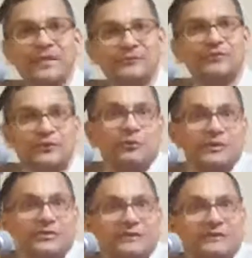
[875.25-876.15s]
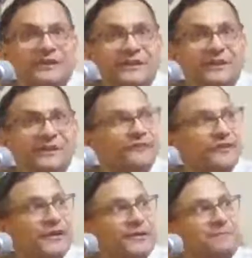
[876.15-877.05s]
answer this question
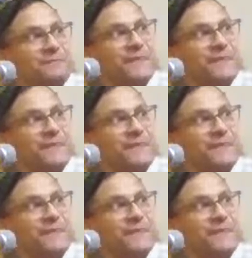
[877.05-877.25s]
for him.